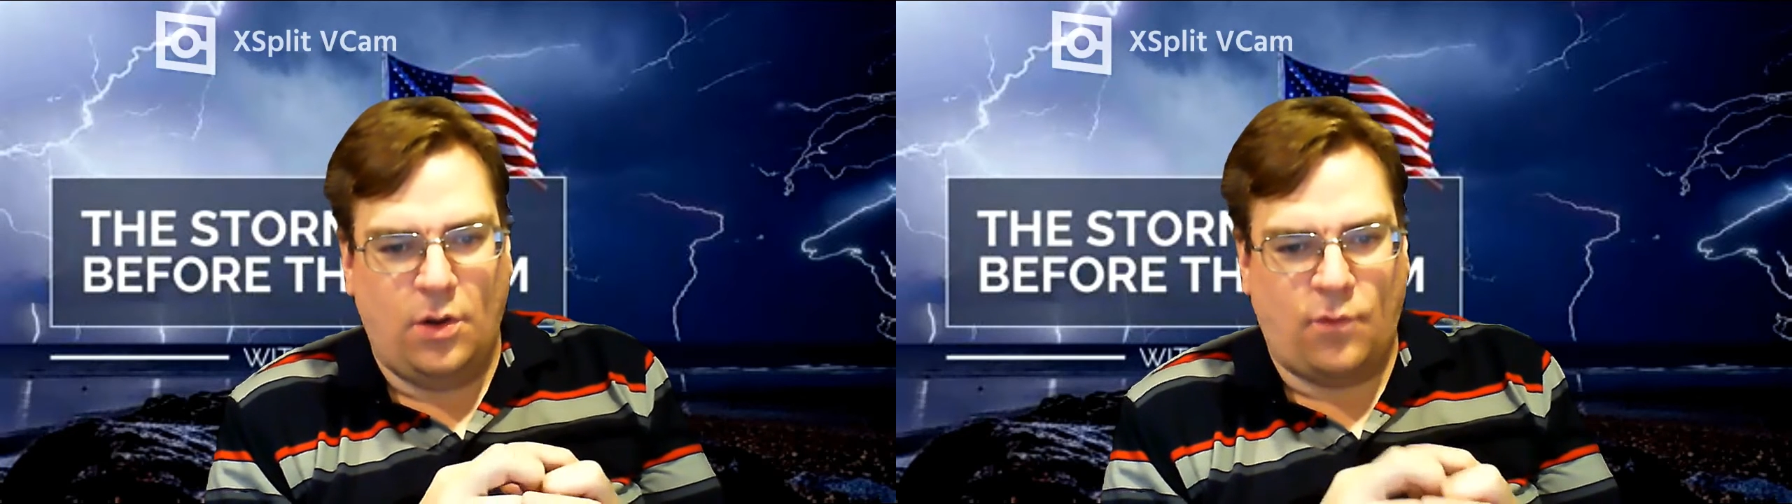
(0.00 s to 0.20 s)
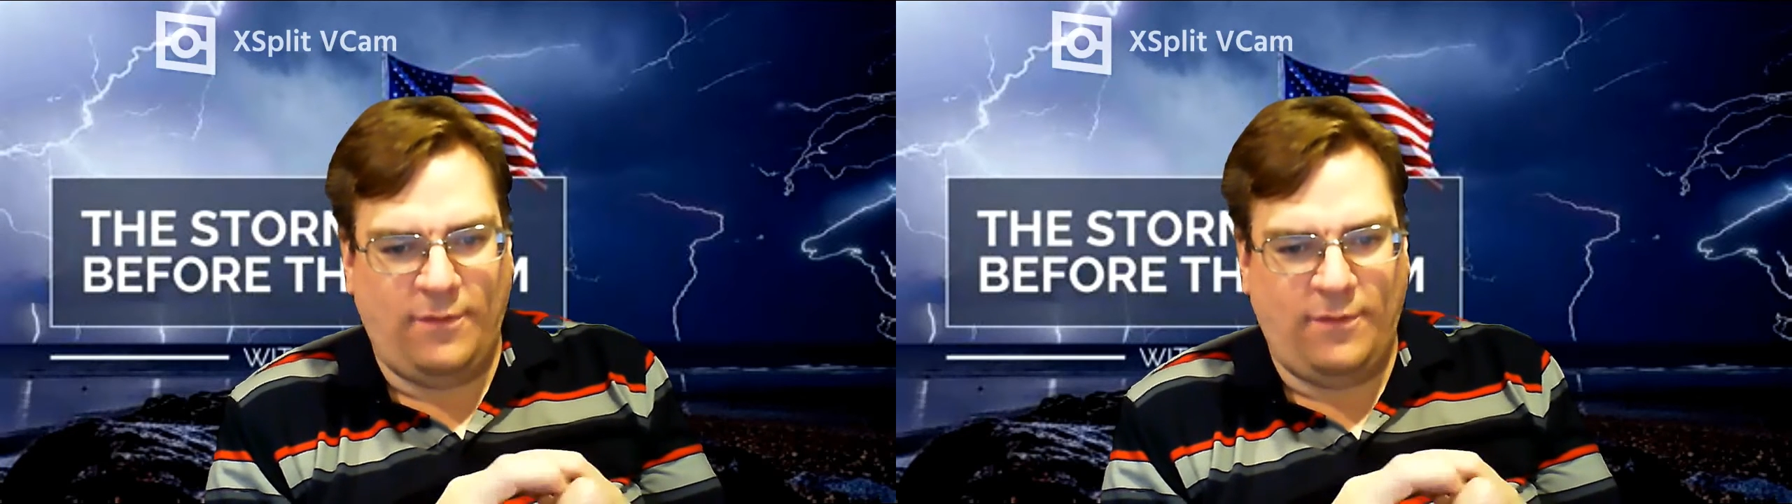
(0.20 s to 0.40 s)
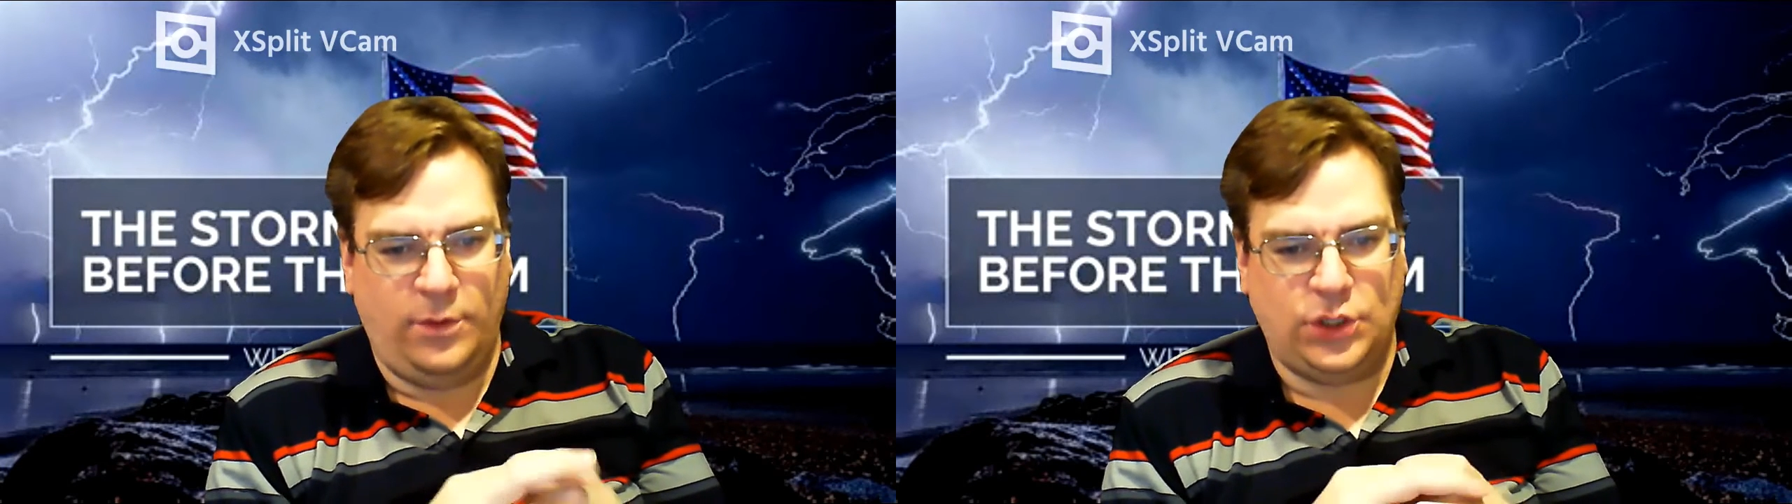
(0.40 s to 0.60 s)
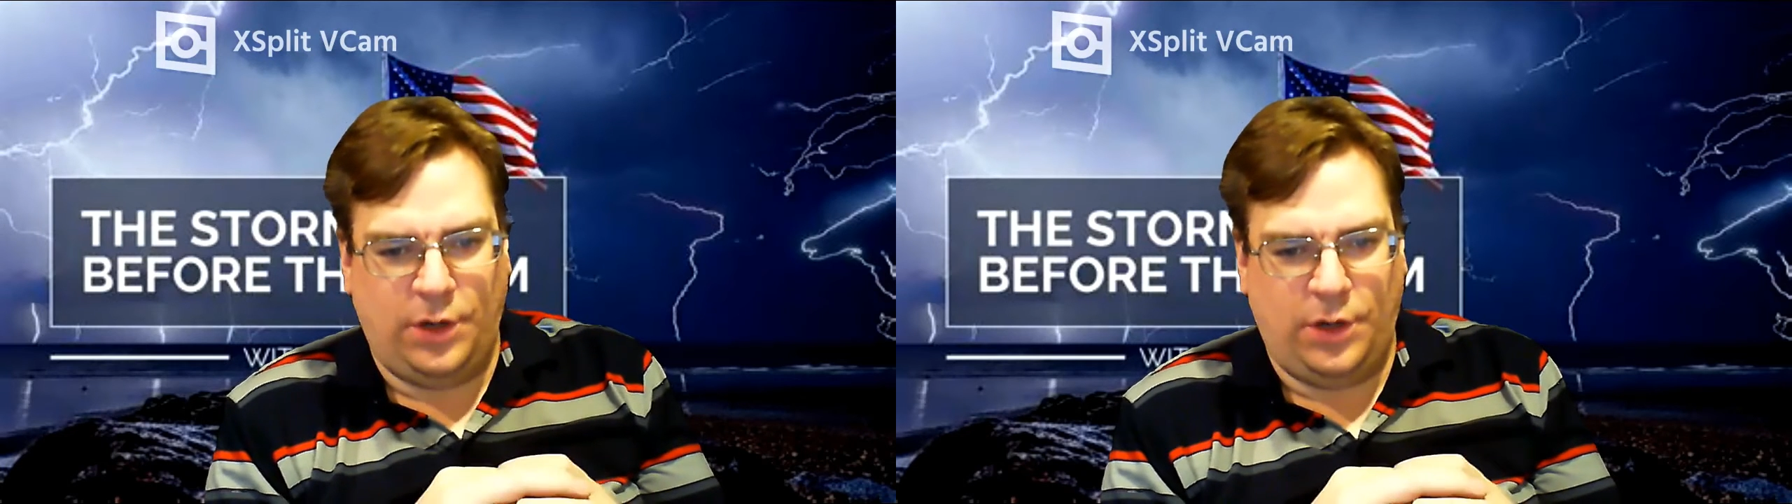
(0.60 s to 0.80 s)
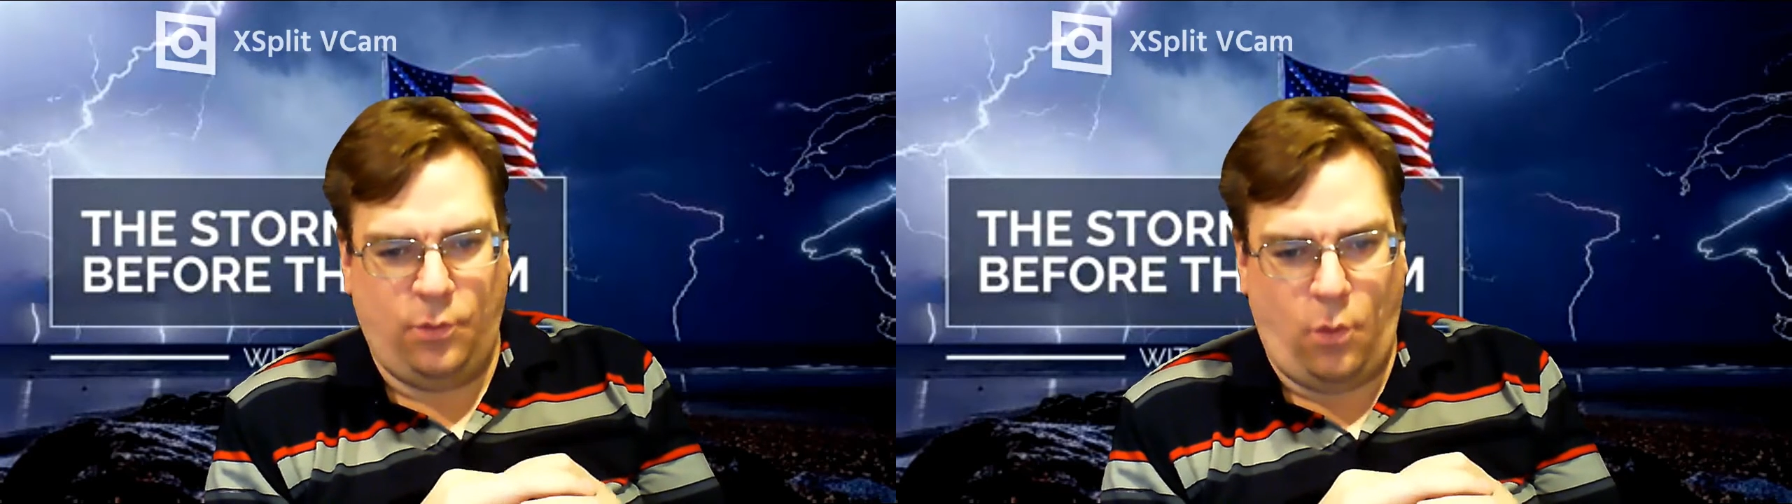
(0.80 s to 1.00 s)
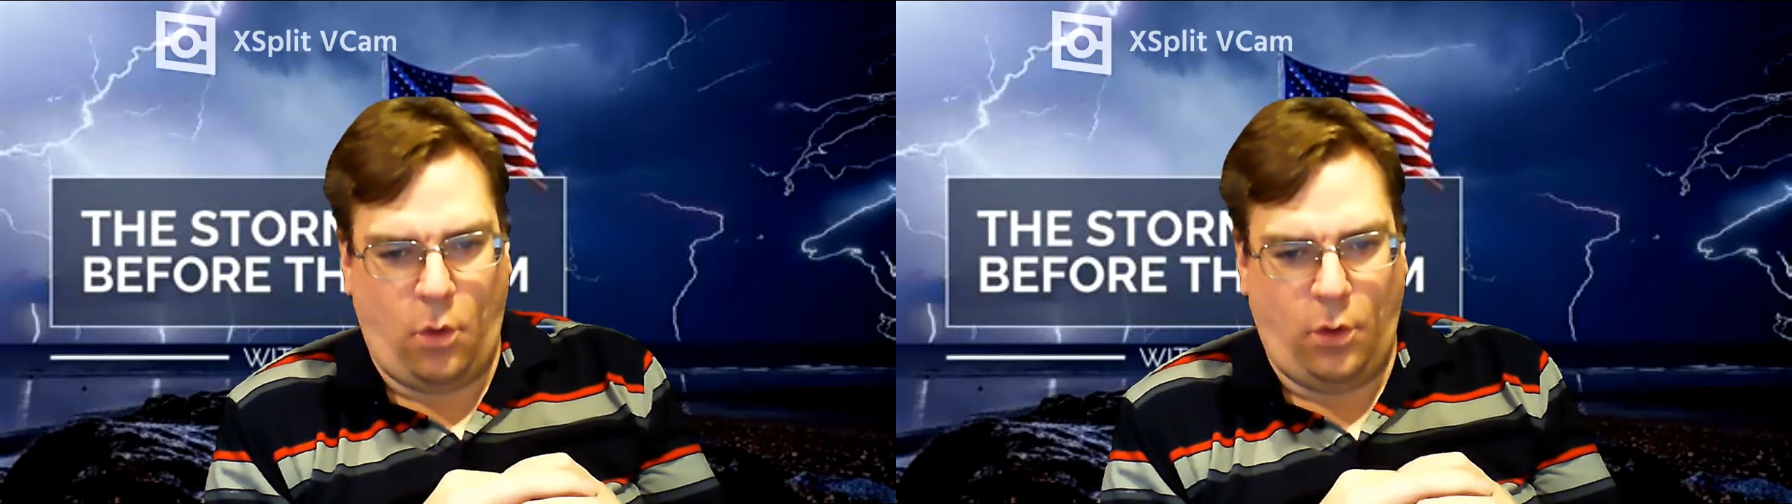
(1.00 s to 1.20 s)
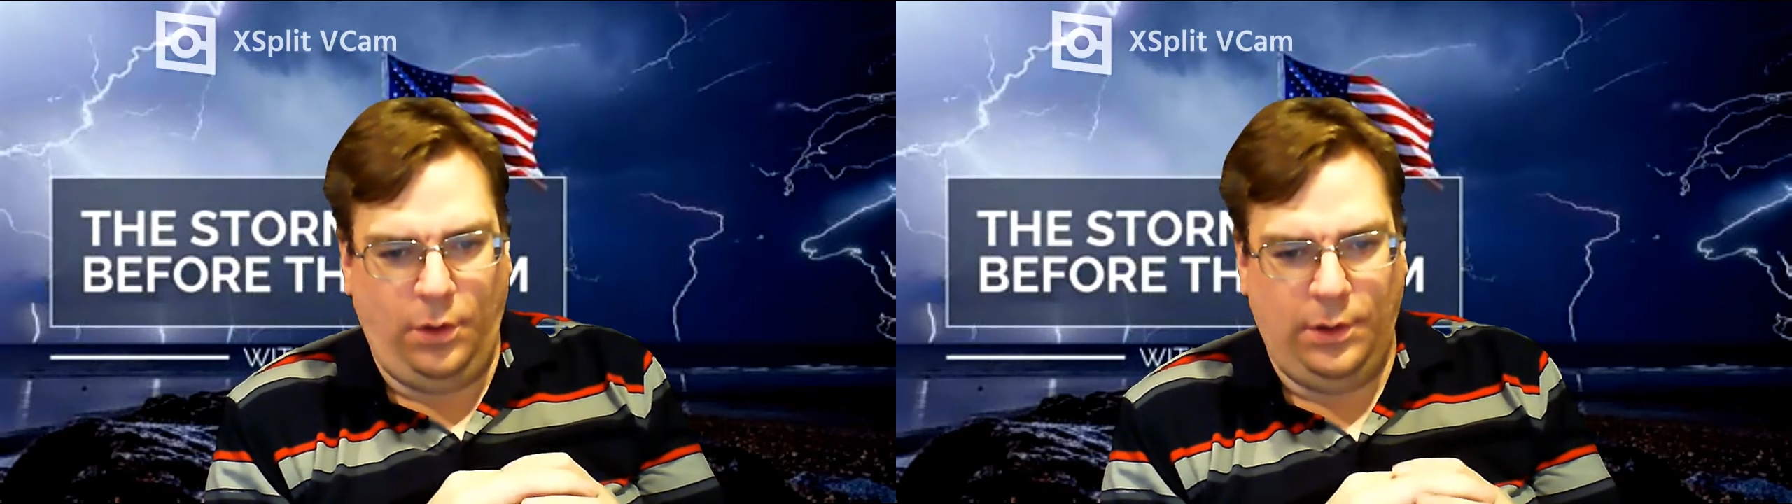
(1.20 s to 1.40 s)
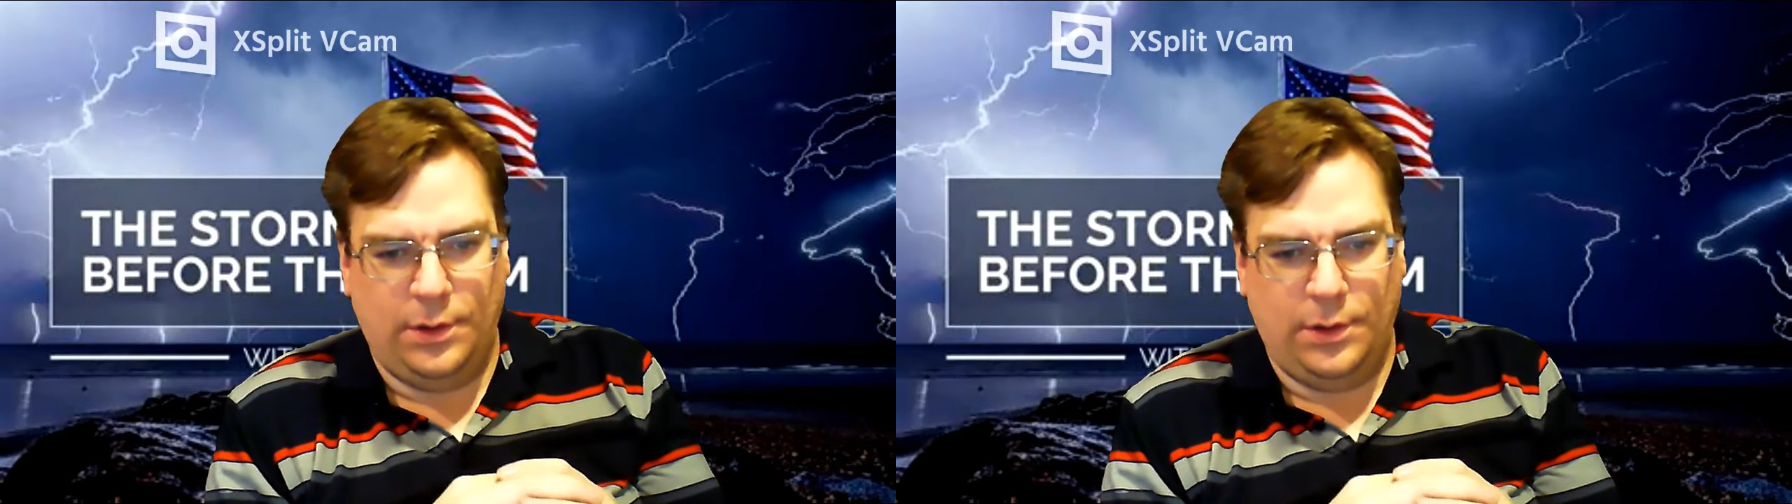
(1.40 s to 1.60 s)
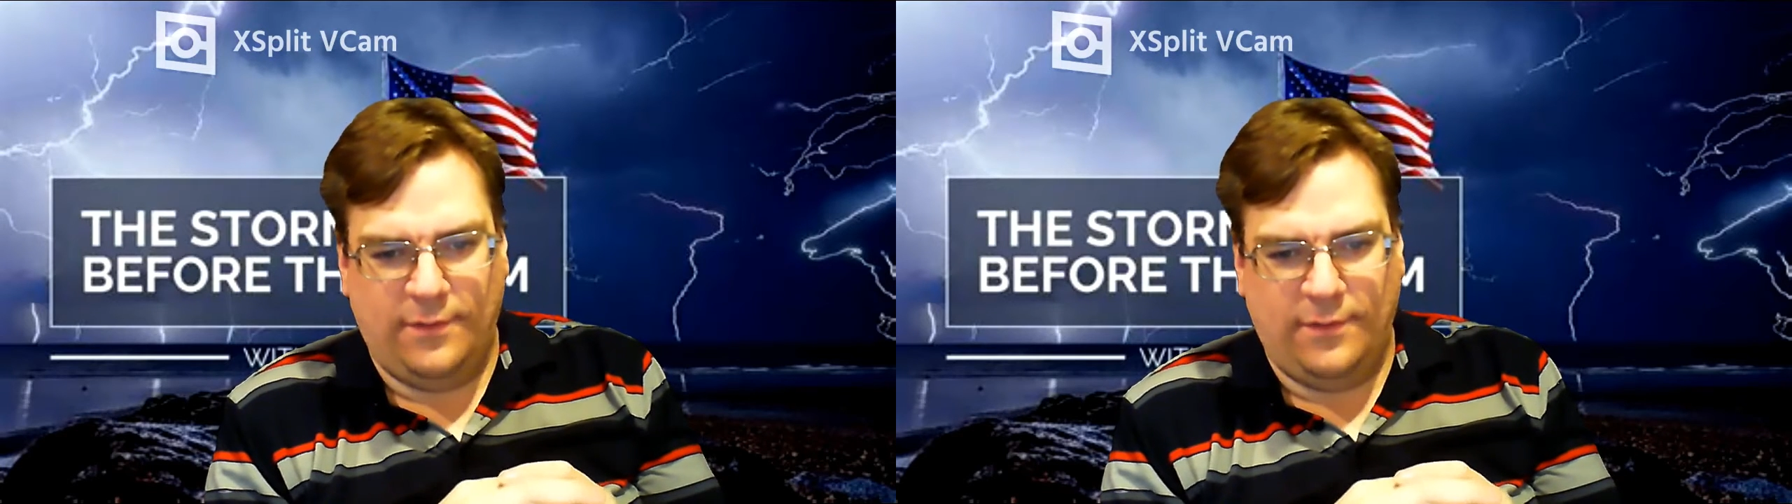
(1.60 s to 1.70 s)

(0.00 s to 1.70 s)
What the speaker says: Revolutionary War,